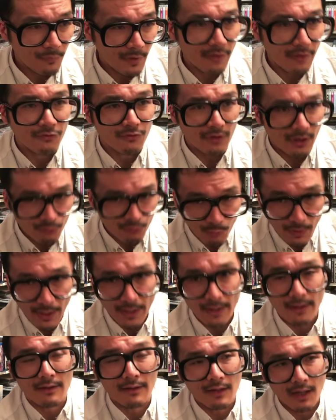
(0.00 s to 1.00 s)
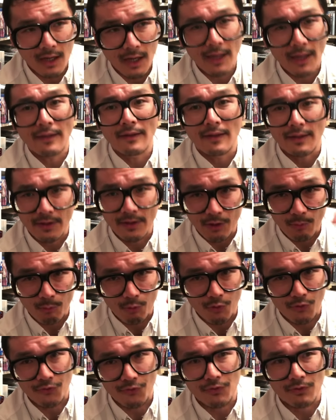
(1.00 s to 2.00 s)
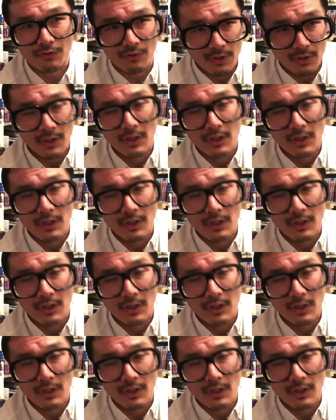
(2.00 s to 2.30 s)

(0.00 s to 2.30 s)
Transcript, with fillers: And so I was waiting in line, and the person